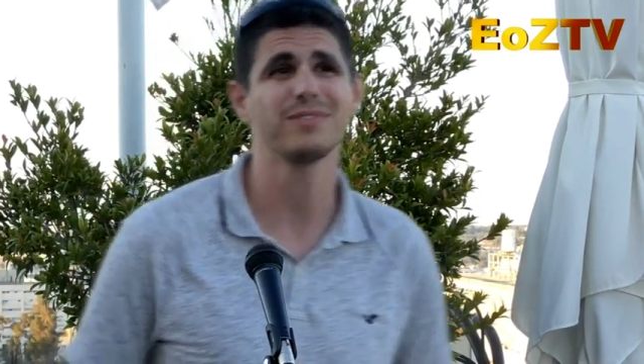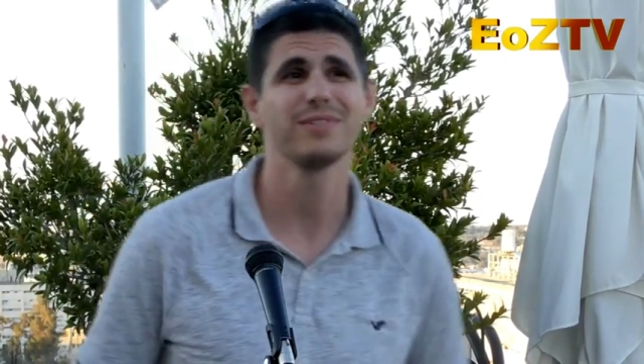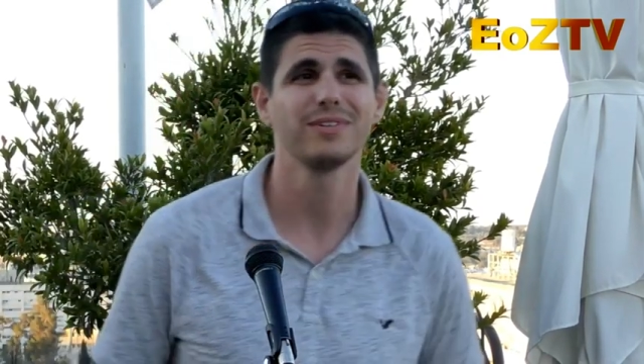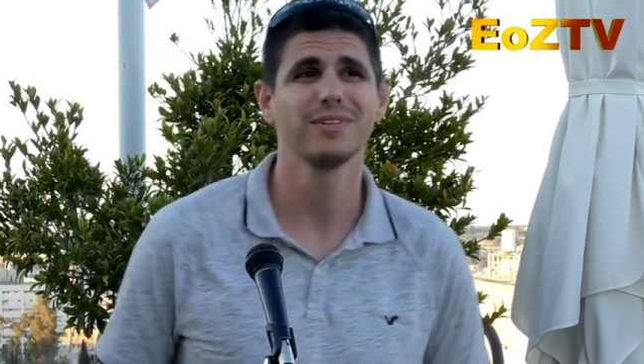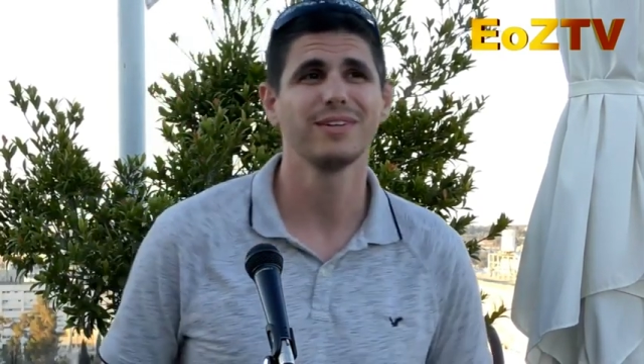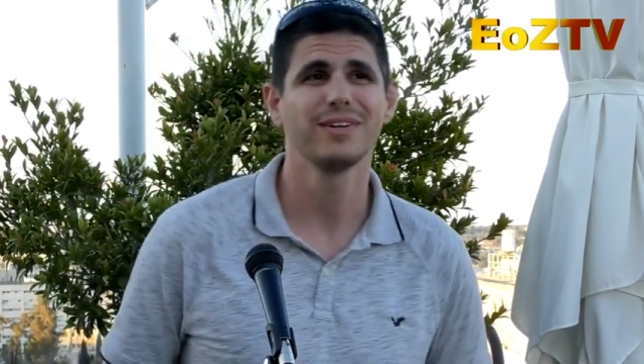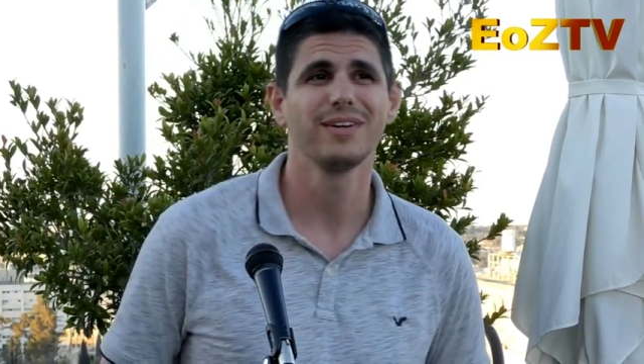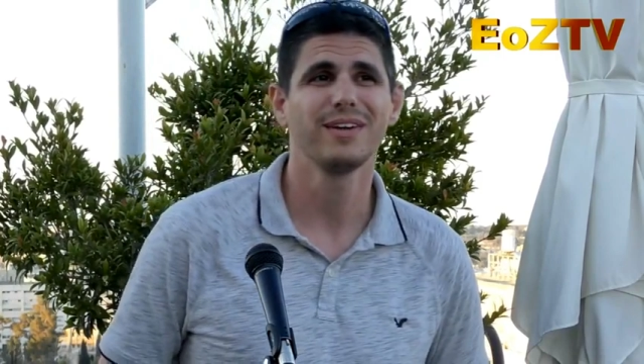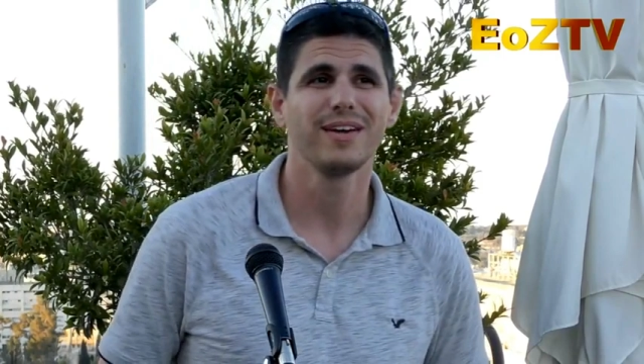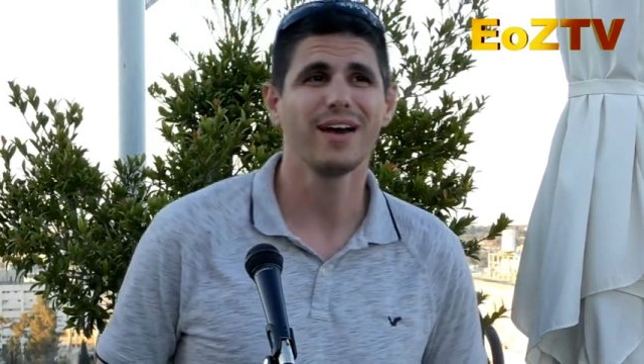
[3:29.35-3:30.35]

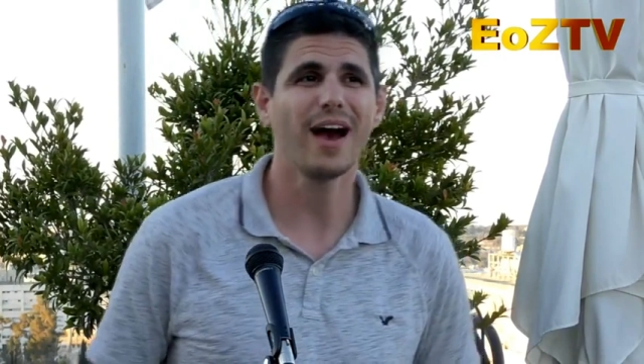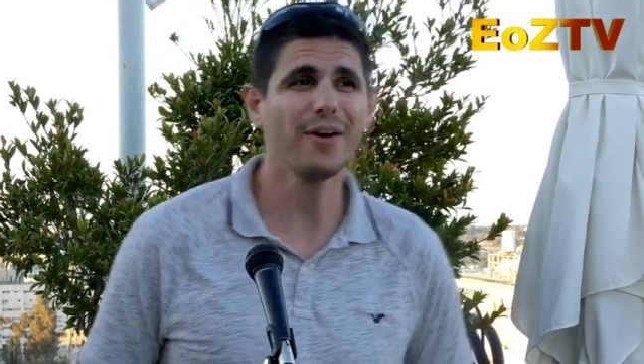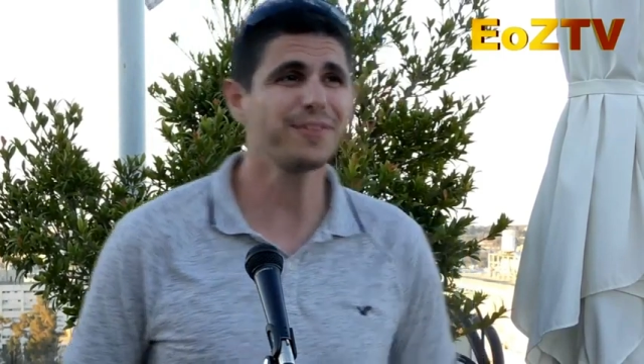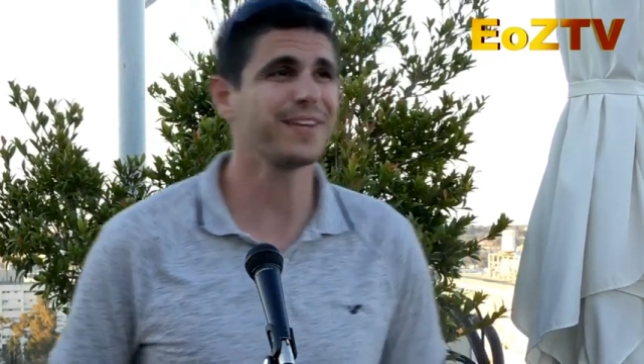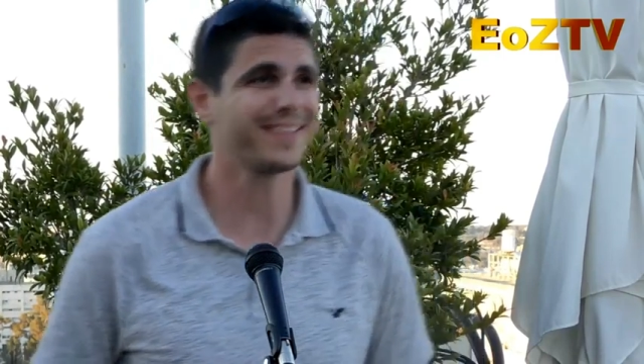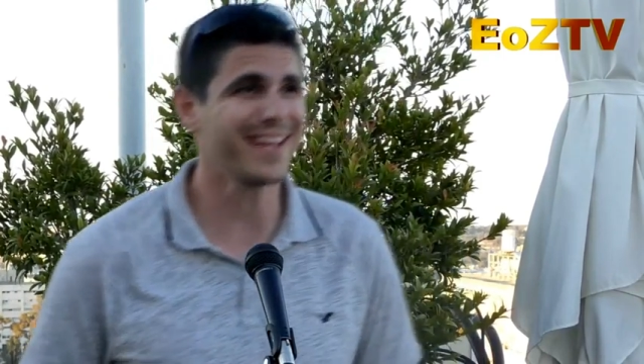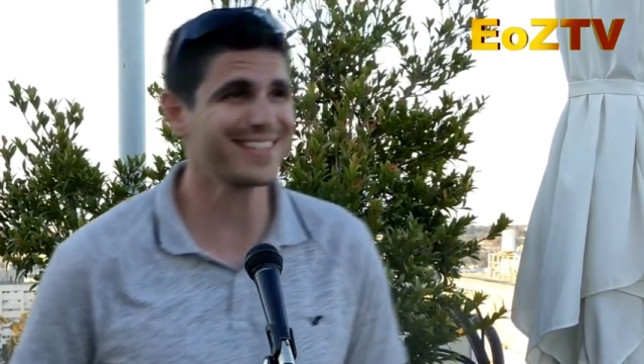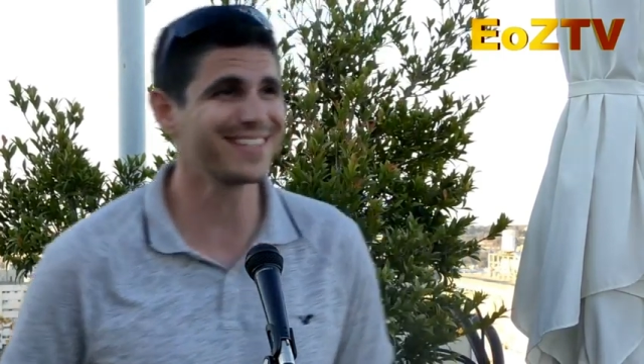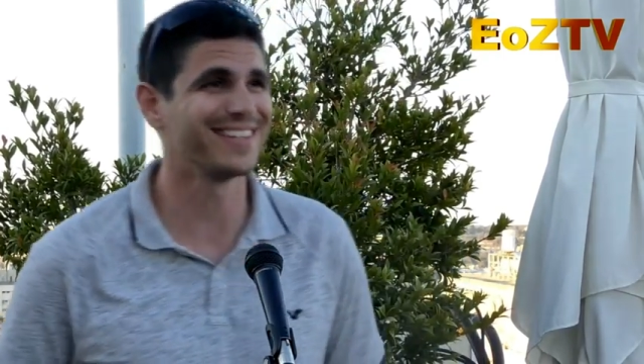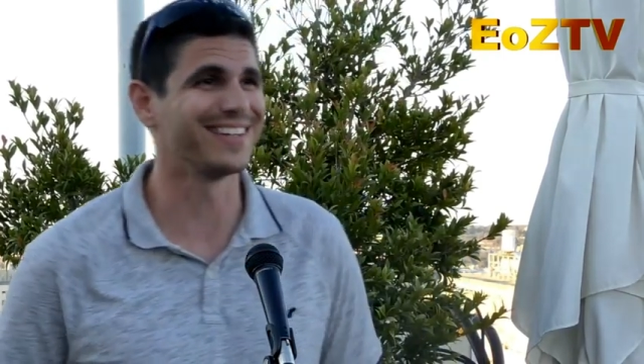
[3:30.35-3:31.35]
I would think
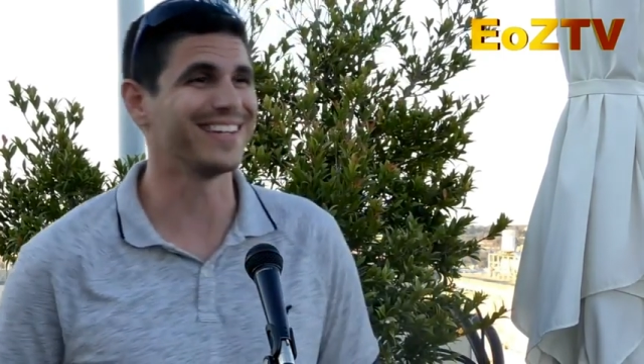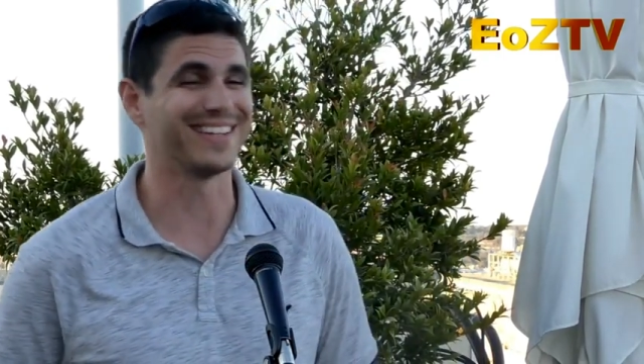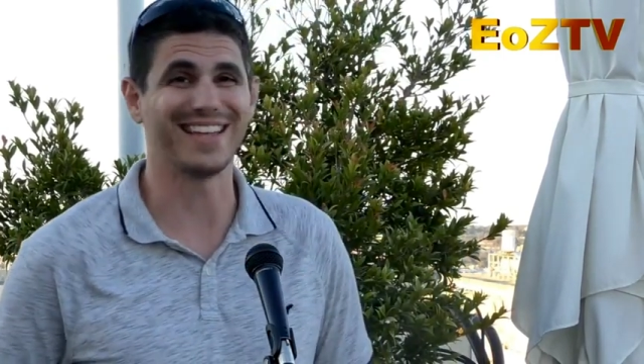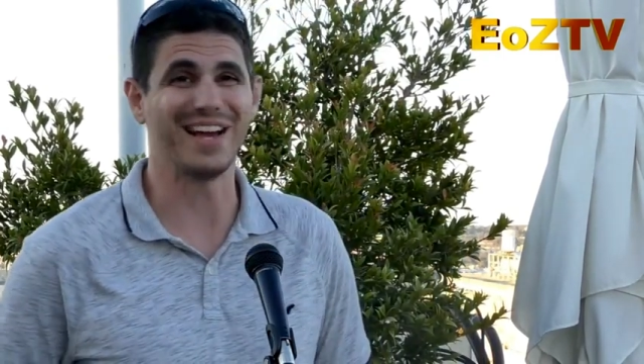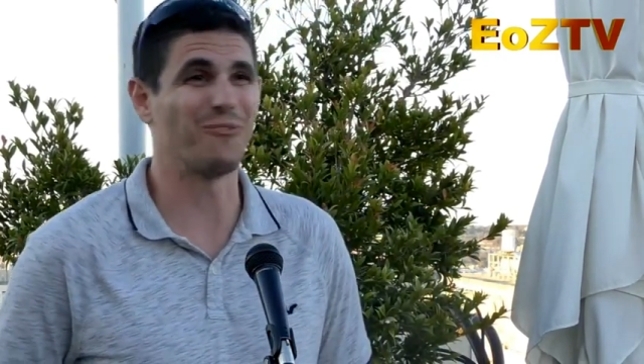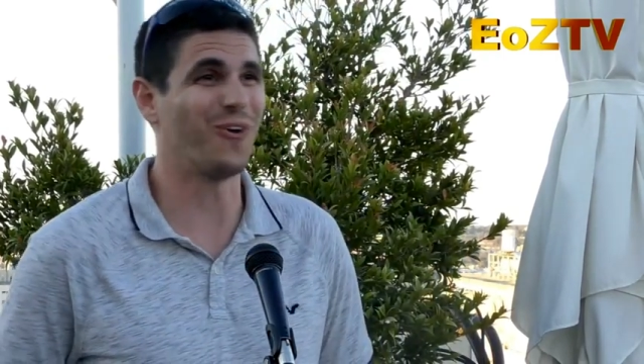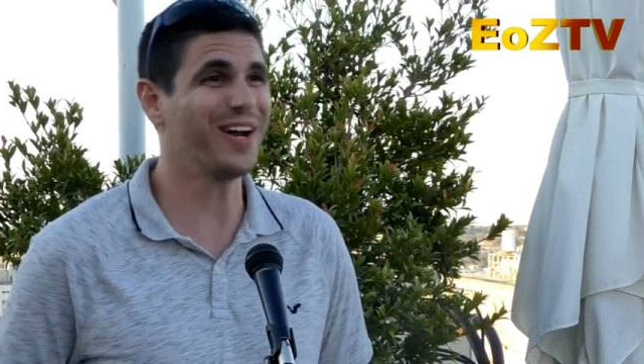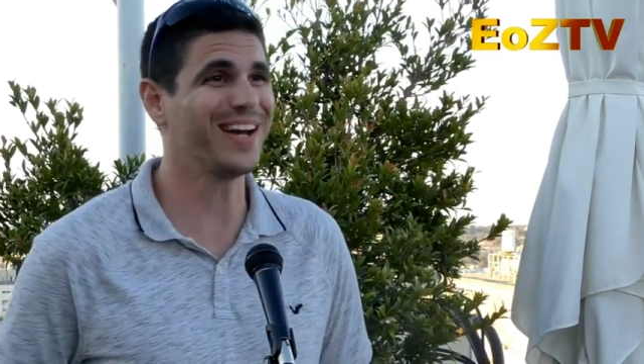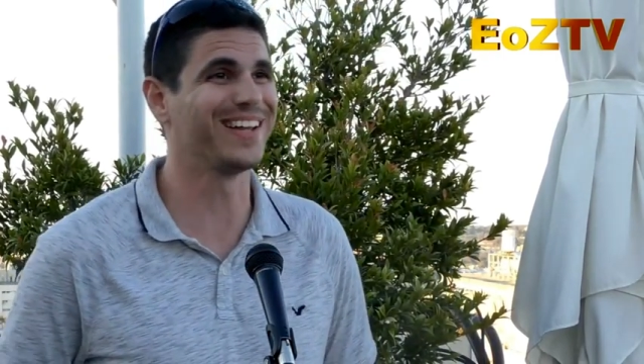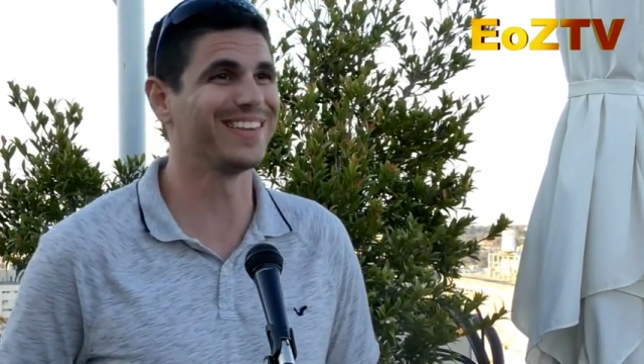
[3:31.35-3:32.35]
that's one
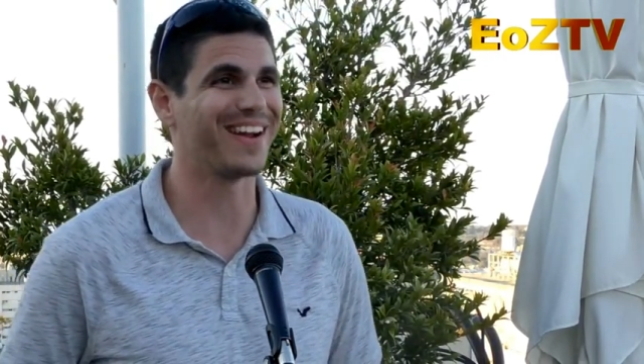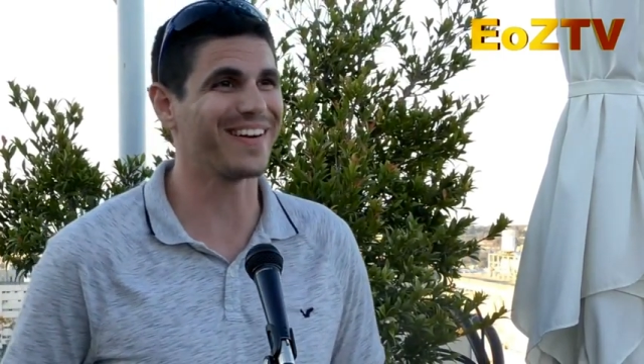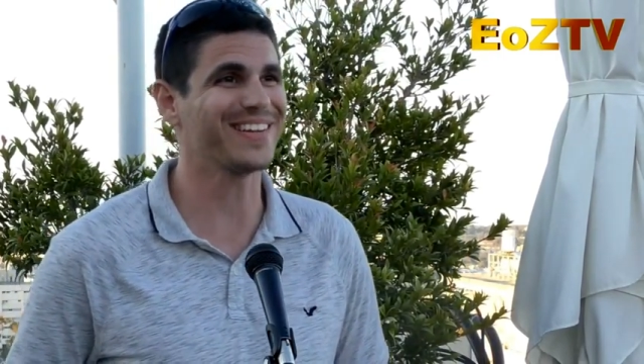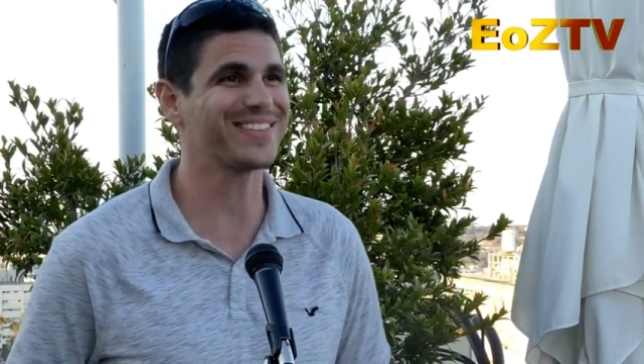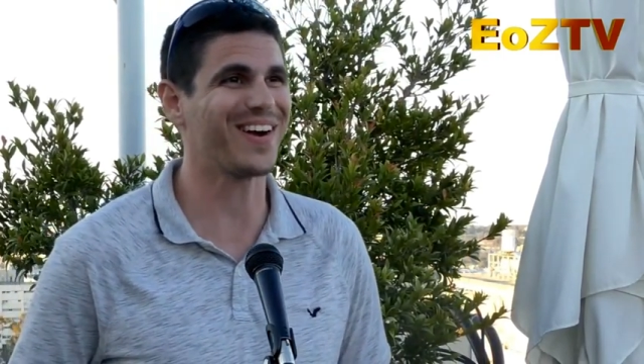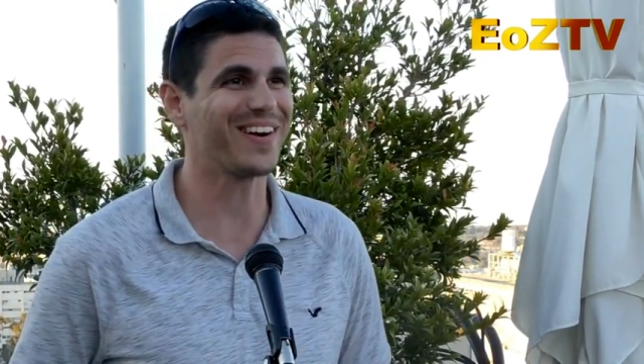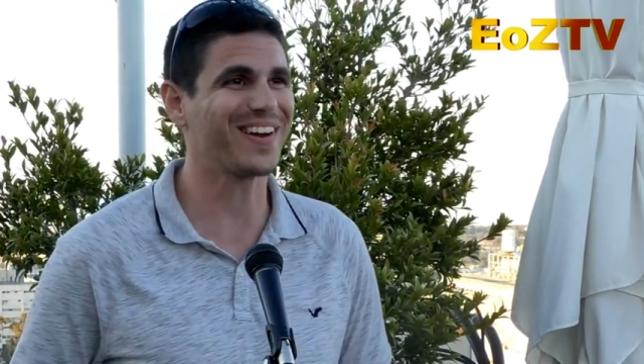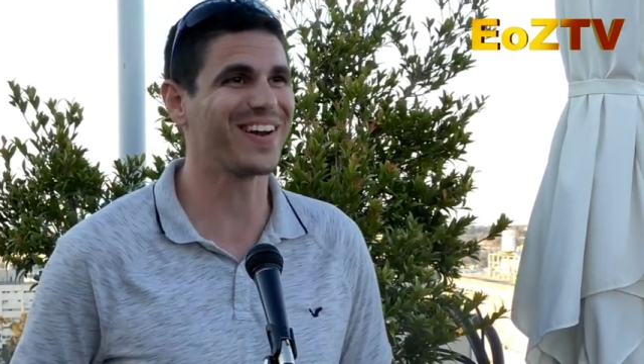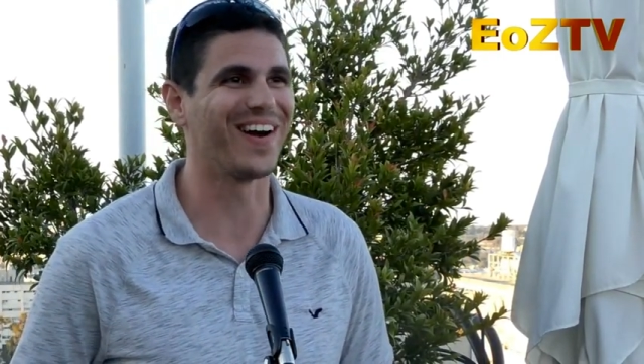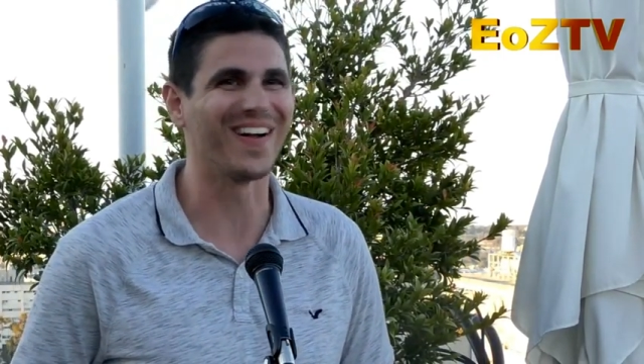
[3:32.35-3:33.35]
hilarious
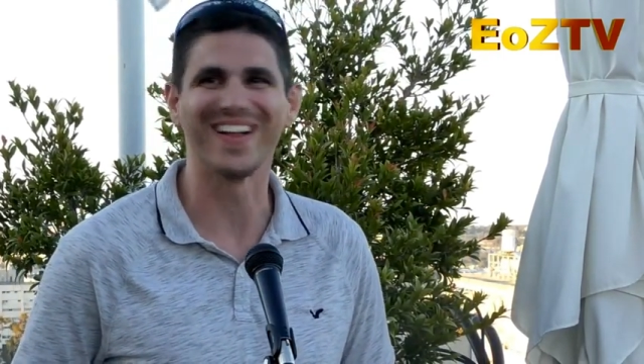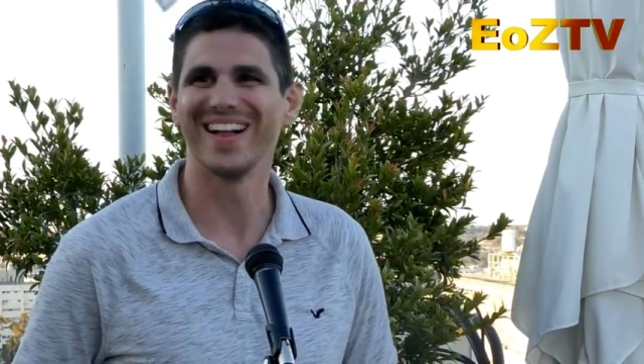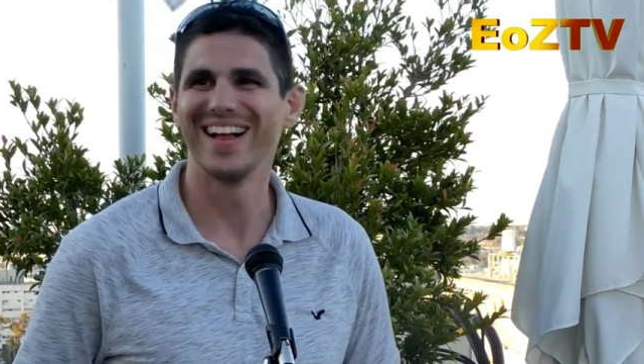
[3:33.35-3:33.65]
article.